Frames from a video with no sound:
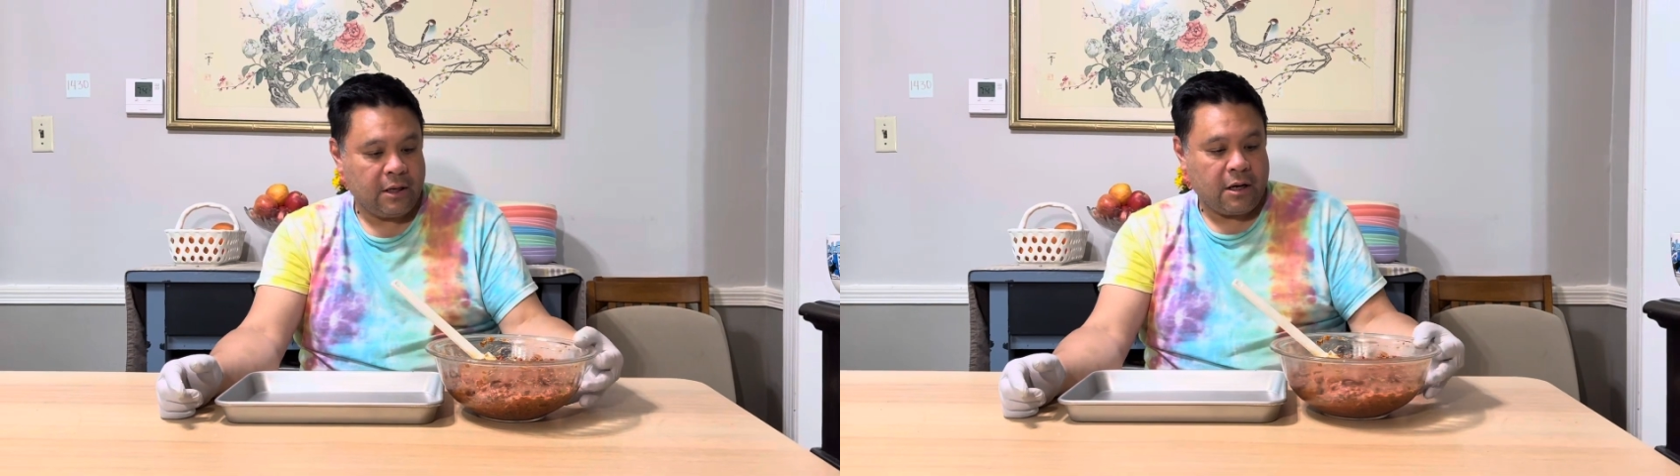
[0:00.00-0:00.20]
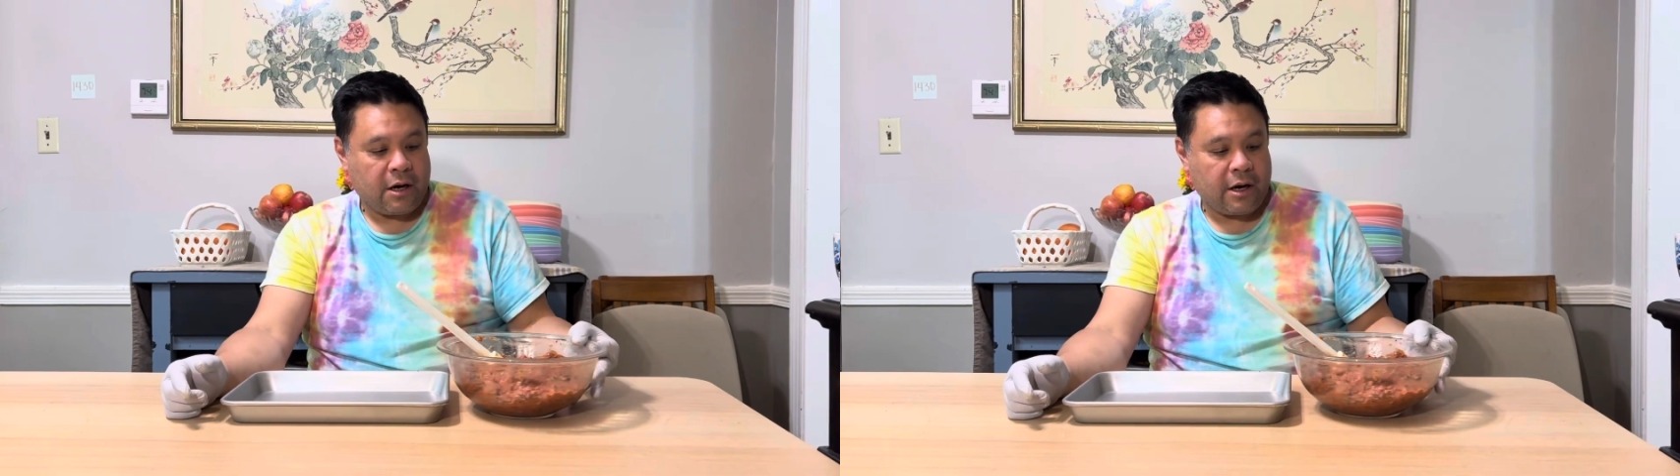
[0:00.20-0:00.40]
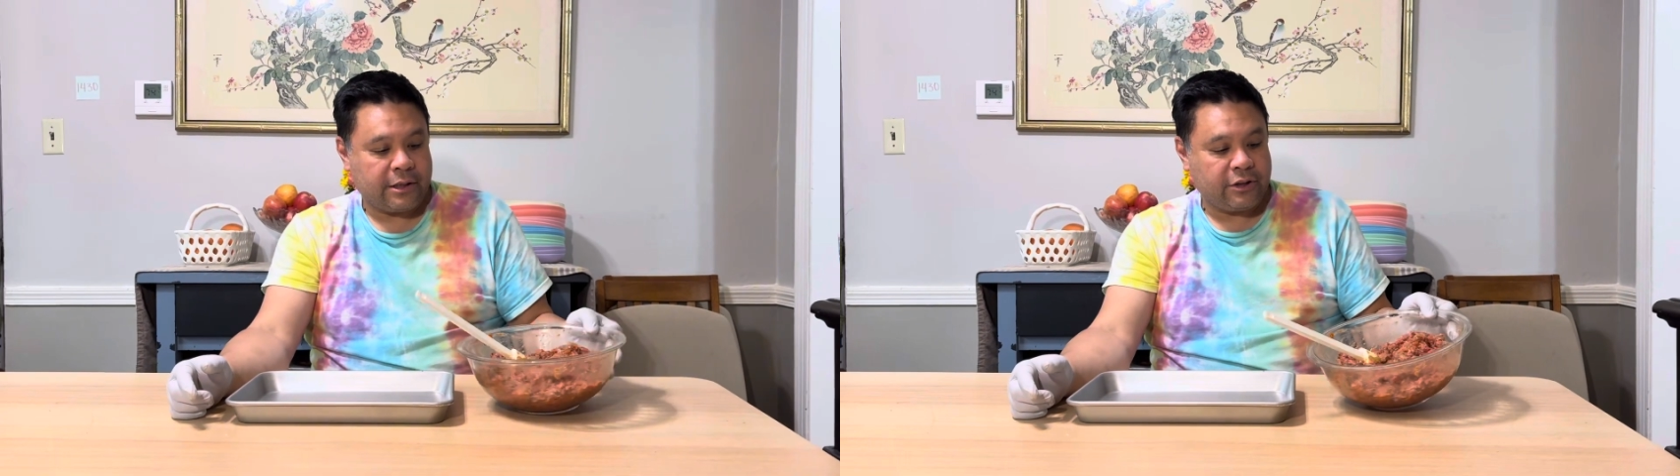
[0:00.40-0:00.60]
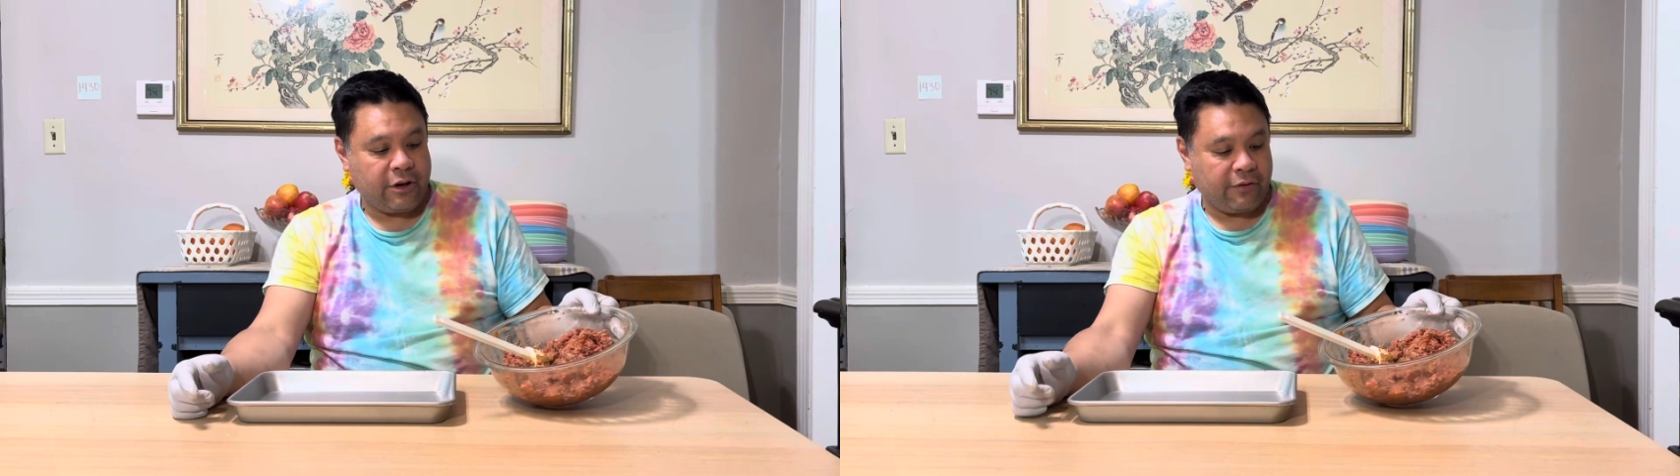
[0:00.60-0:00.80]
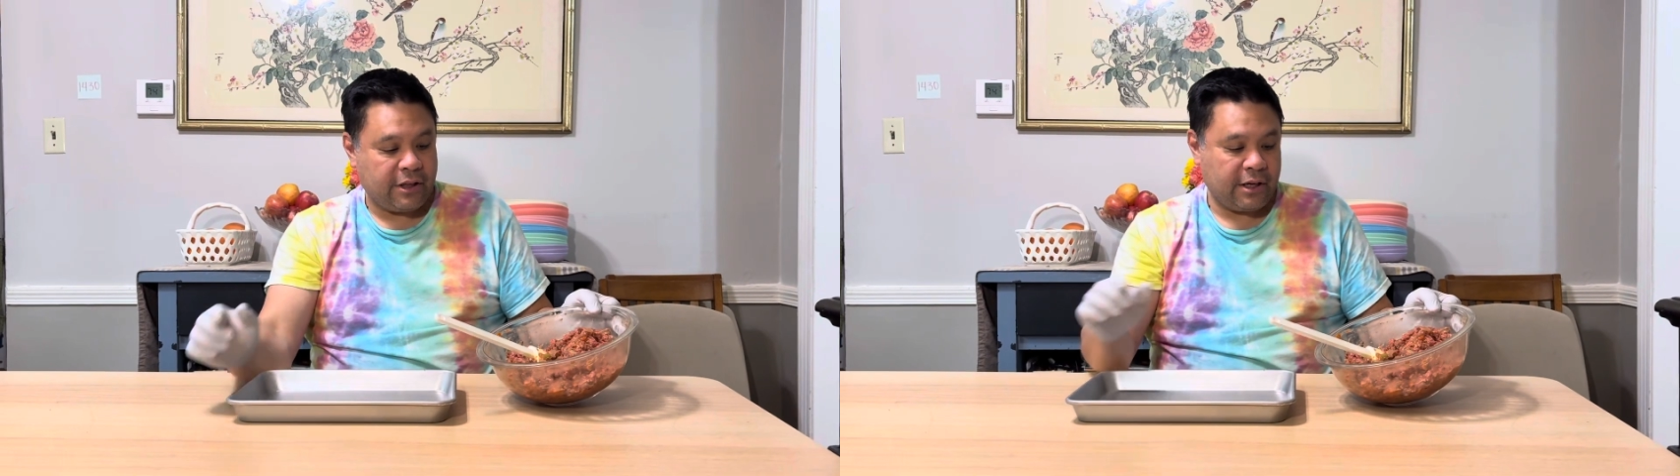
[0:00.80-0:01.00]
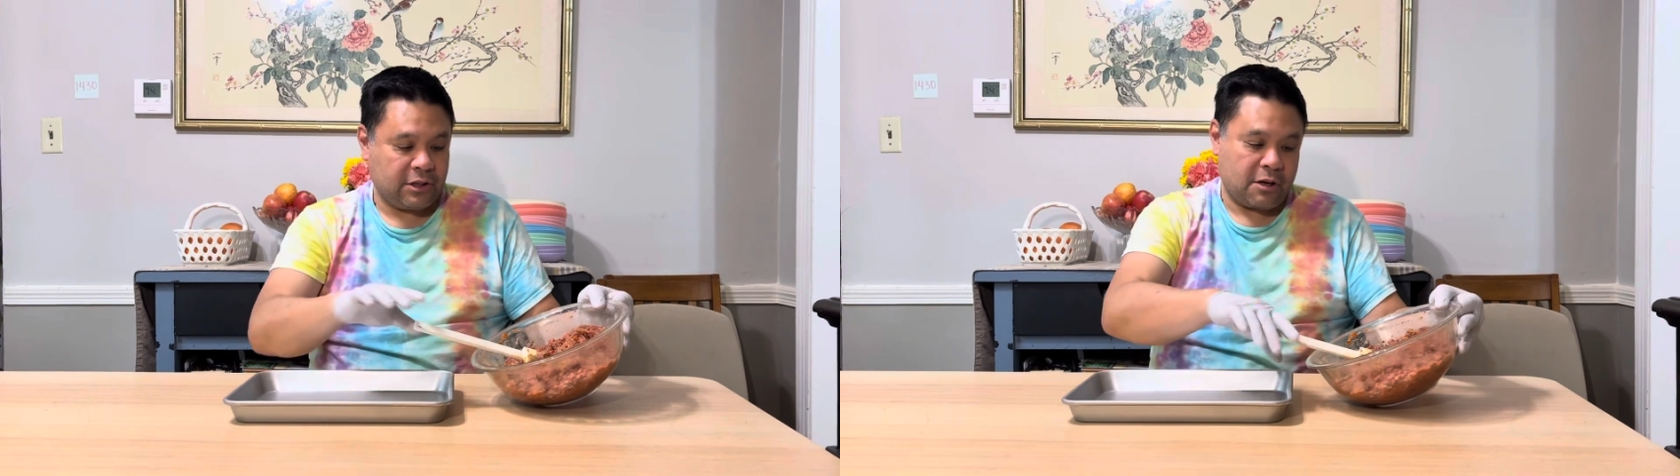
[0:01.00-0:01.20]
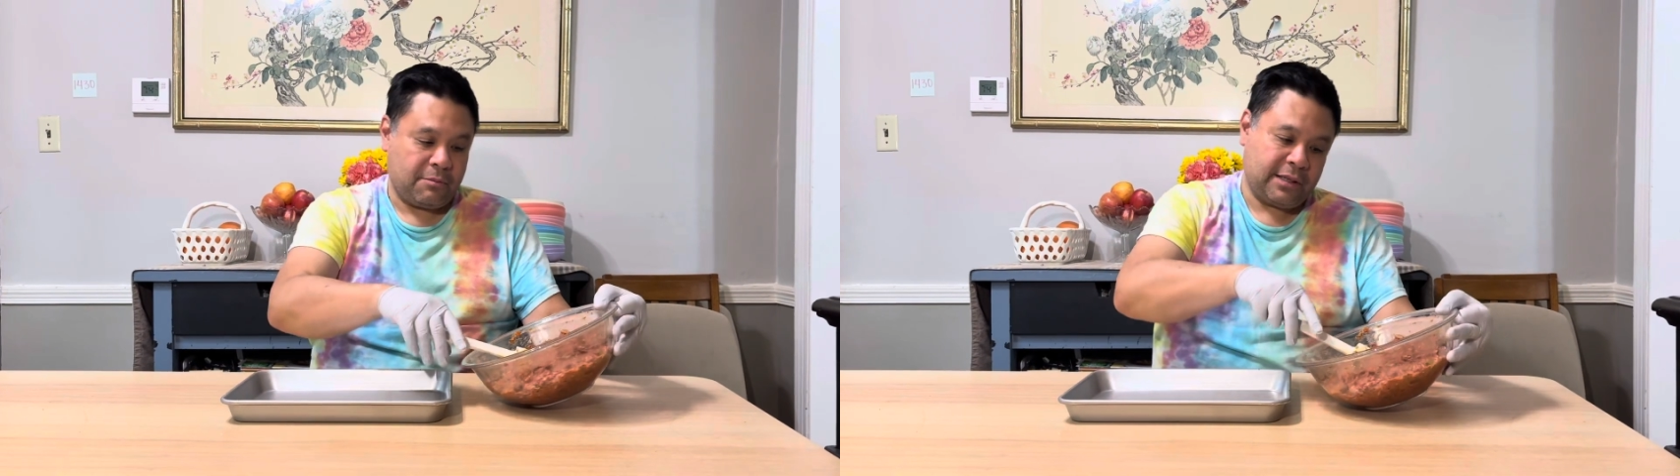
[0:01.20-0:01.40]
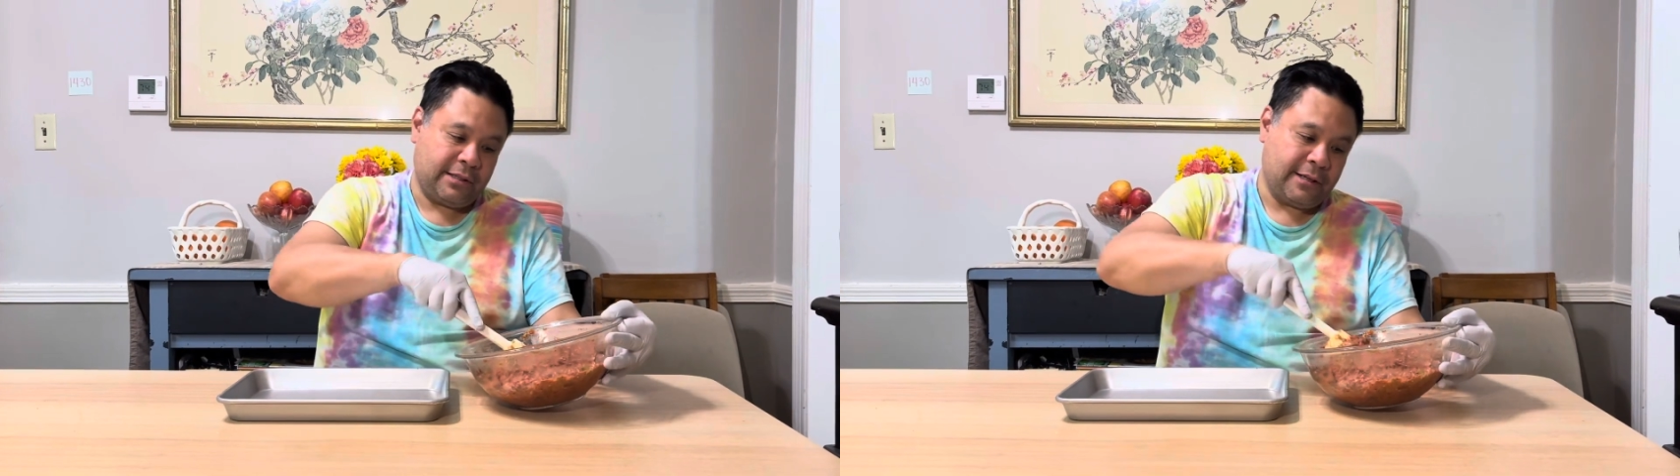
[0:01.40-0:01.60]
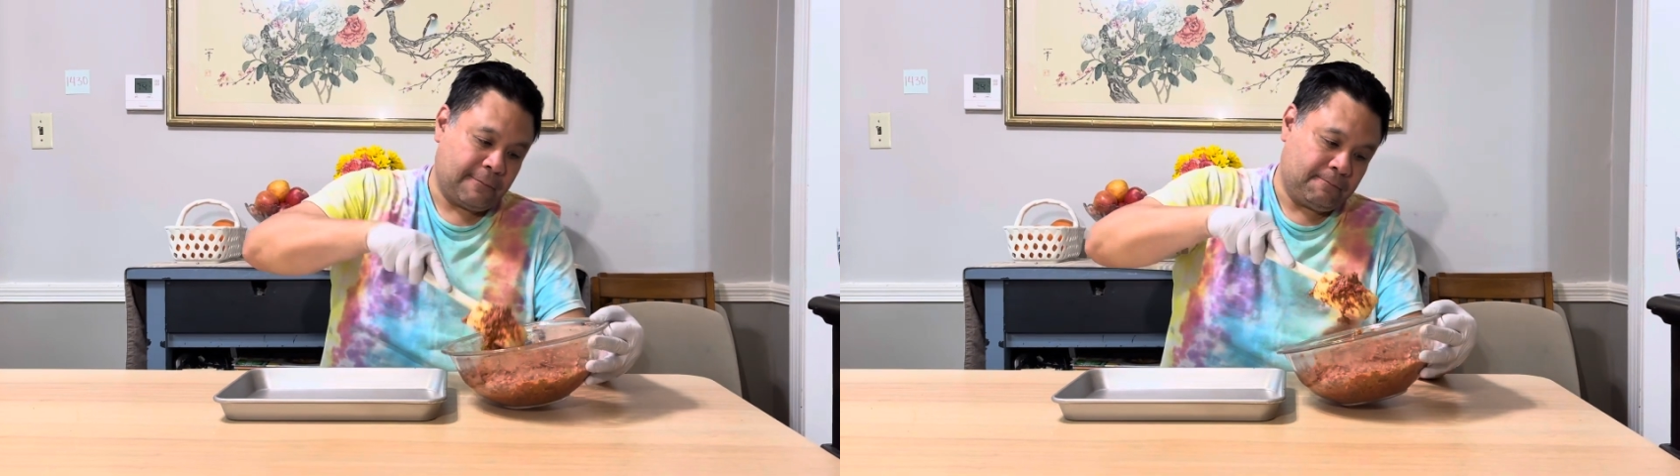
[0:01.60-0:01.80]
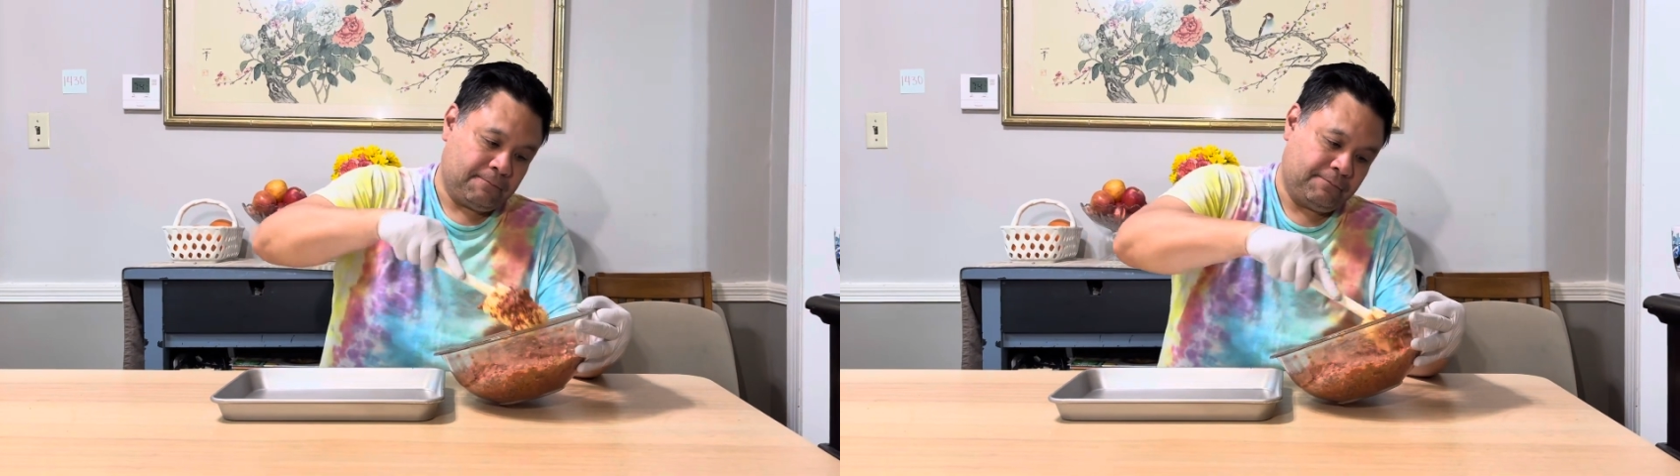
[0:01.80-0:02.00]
All right, so everything's all mixed up.